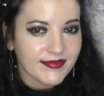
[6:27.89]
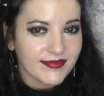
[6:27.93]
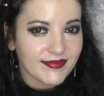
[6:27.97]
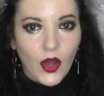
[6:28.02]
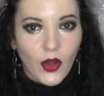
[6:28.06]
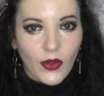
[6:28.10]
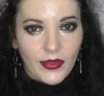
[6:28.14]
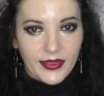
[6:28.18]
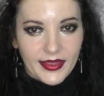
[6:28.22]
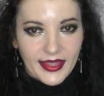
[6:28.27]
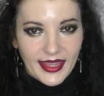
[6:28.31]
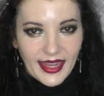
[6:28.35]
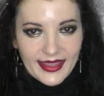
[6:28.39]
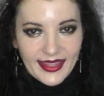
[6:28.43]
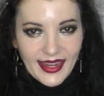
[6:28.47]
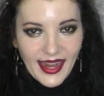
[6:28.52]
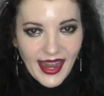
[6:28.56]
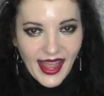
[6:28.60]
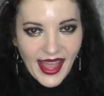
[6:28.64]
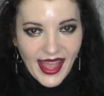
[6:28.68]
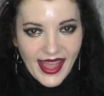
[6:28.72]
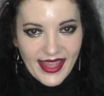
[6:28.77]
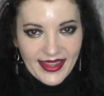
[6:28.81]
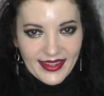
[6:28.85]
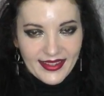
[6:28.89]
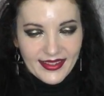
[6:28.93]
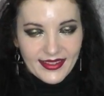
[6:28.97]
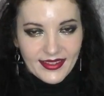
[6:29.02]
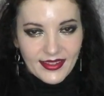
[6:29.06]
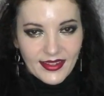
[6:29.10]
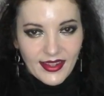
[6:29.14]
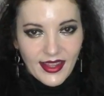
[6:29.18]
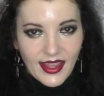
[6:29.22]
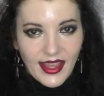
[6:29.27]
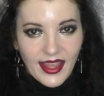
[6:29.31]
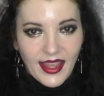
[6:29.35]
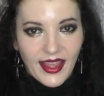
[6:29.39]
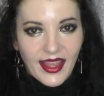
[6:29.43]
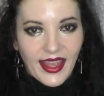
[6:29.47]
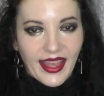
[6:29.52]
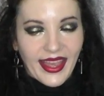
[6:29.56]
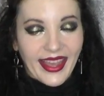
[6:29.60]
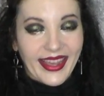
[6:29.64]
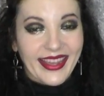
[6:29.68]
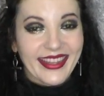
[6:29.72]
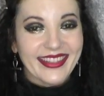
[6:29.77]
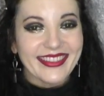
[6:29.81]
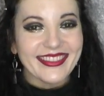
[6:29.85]
On the other hand,
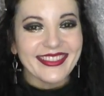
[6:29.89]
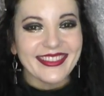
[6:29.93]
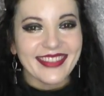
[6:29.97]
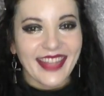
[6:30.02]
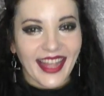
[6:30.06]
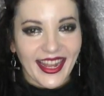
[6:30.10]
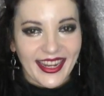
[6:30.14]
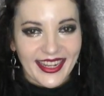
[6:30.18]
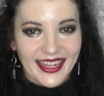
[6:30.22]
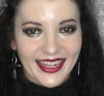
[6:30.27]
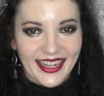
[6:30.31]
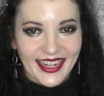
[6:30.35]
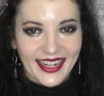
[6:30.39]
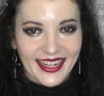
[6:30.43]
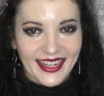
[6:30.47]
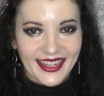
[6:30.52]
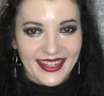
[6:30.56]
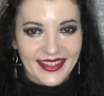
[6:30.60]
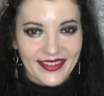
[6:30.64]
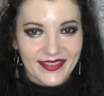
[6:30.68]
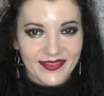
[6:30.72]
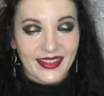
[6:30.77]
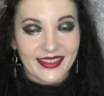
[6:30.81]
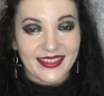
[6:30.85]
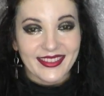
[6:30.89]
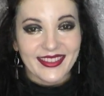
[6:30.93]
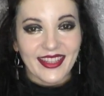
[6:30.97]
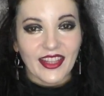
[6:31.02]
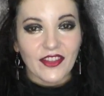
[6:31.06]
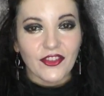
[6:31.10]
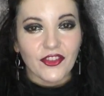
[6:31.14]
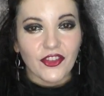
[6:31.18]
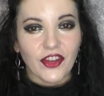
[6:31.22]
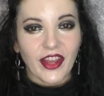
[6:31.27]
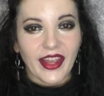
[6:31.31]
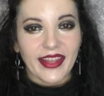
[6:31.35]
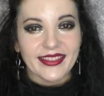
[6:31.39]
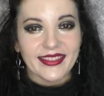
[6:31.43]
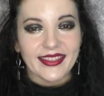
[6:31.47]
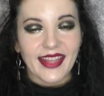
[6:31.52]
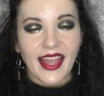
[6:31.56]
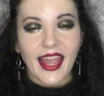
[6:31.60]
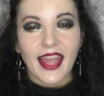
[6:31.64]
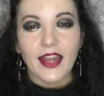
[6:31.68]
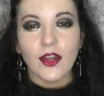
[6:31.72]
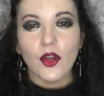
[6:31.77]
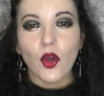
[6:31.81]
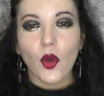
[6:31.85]
extending suggests
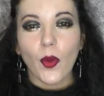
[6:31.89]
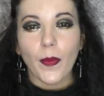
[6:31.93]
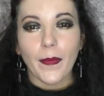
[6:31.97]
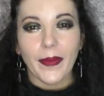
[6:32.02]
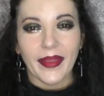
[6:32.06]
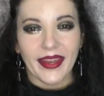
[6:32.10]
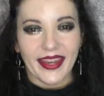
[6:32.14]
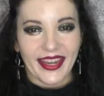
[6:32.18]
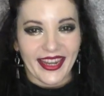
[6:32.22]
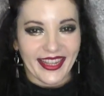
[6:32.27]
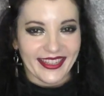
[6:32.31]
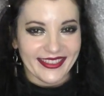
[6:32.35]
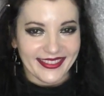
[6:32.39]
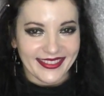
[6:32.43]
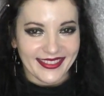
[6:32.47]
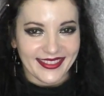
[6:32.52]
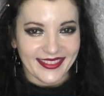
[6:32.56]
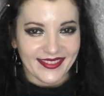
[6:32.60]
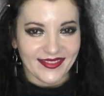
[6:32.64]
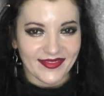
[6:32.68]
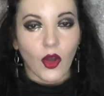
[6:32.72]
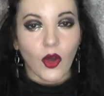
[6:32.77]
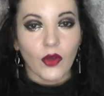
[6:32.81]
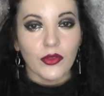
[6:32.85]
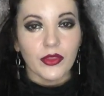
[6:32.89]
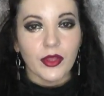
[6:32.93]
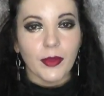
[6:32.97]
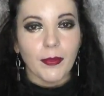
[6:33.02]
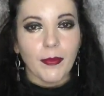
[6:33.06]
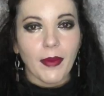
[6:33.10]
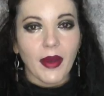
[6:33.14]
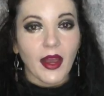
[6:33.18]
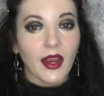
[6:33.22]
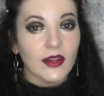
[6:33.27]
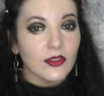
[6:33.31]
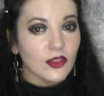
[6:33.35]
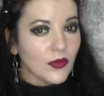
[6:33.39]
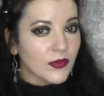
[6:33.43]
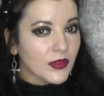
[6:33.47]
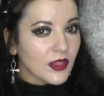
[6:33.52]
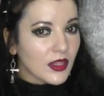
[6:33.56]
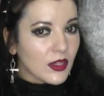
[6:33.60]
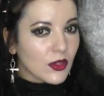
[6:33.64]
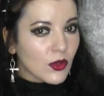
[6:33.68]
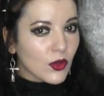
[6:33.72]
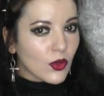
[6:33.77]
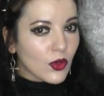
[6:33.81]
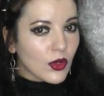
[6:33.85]
an openness on the part of the
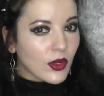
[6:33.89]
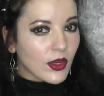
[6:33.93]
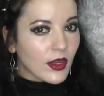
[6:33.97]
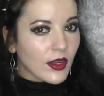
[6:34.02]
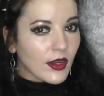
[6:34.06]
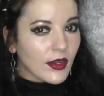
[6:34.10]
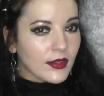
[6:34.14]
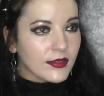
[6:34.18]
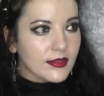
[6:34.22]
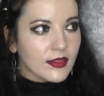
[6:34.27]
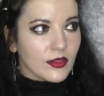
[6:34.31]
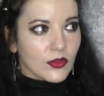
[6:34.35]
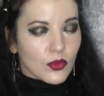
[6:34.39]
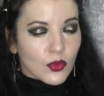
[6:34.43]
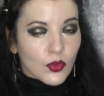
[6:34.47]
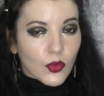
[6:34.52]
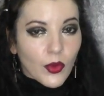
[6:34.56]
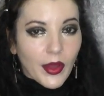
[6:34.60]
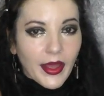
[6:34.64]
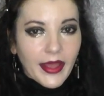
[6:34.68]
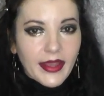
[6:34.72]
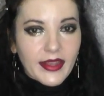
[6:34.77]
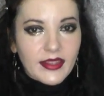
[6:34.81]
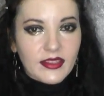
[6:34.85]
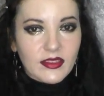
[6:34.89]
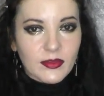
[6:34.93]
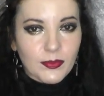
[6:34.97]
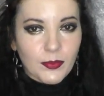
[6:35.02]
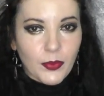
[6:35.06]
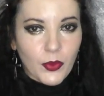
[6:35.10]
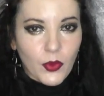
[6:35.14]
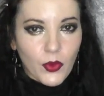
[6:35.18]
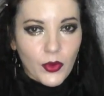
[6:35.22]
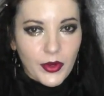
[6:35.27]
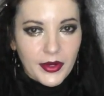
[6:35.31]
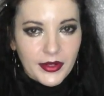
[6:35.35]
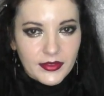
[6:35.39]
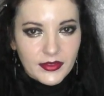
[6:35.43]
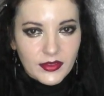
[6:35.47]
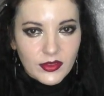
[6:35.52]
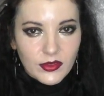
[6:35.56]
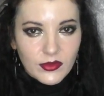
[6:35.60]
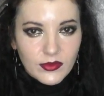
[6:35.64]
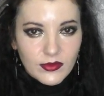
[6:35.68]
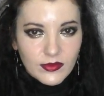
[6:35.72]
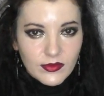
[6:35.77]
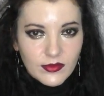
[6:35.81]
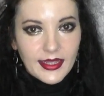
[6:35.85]
locals to export
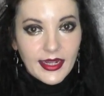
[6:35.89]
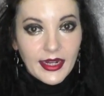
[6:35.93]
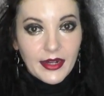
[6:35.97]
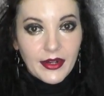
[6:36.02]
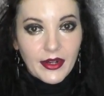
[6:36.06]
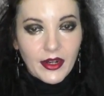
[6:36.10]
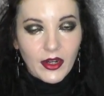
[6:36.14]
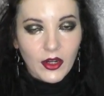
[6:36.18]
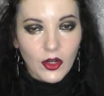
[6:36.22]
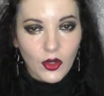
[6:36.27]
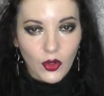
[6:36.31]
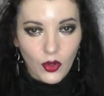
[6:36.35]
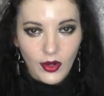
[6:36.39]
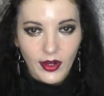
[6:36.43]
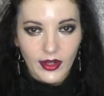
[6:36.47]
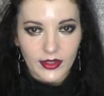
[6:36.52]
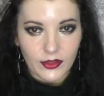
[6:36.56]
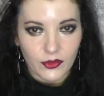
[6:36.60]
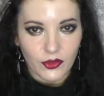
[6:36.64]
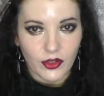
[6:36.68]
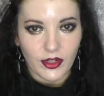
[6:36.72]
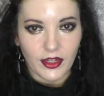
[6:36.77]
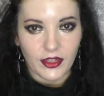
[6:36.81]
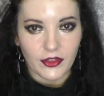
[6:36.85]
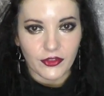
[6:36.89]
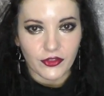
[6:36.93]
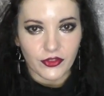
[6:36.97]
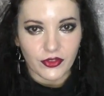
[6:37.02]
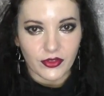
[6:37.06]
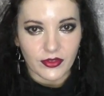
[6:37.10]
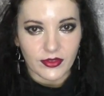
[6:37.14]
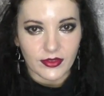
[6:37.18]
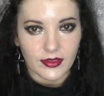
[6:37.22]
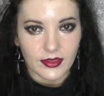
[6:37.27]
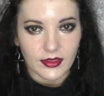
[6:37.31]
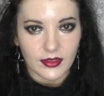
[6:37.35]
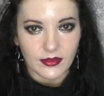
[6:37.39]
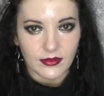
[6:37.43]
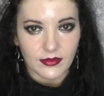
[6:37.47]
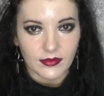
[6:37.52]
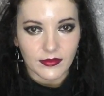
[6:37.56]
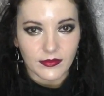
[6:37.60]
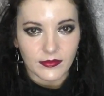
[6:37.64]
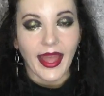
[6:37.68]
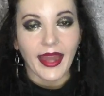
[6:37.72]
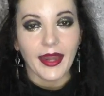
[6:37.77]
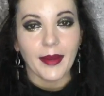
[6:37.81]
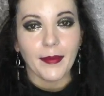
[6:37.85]
their local traditions
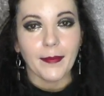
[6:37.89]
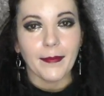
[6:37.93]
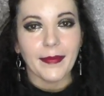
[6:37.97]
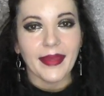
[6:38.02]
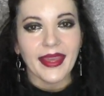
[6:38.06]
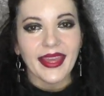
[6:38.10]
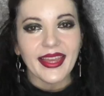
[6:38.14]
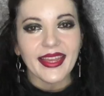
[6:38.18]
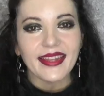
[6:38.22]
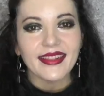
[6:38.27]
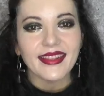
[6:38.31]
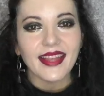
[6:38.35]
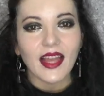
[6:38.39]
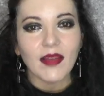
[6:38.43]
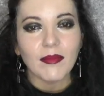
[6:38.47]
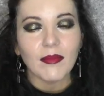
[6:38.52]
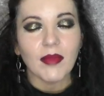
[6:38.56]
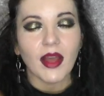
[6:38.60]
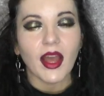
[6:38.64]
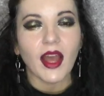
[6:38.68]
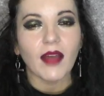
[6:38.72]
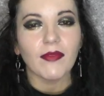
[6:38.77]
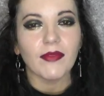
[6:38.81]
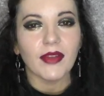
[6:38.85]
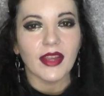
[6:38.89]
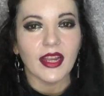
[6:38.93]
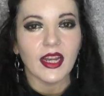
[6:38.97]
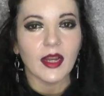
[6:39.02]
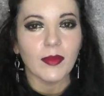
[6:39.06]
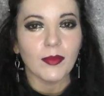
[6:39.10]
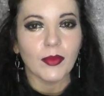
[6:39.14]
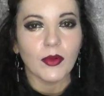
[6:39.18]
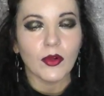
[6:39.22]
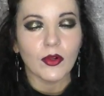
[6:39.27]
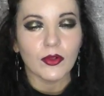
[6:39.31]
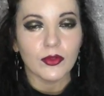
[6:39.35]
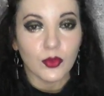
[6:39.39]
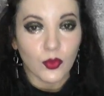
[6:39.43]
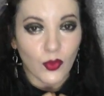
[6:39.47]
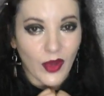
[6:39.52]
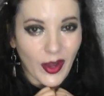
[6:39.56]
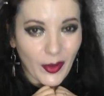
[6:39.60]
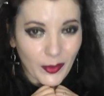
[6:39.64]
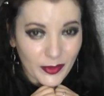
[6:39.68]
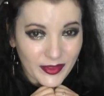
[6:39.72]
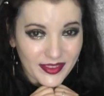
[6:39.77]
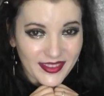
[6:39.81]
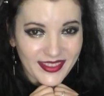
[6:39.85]
and make them available to
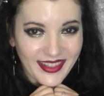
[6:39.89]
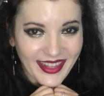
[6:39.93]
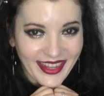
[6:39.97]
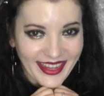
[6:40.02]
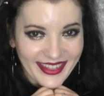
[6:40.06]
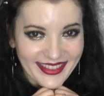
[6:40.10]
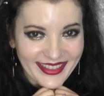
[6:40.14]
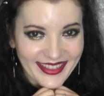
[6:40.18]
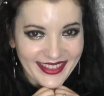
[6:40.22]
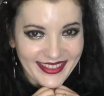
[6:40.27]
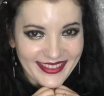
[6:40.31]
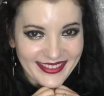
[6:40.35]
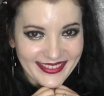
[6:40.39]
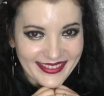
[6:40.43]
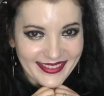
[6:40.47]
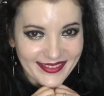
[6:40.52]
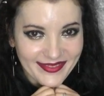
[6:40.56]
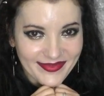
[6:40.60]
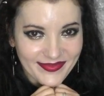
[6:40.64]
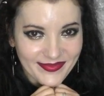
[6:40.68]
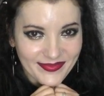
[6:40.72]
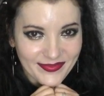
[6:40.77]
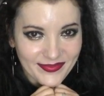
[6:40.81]
outsiders.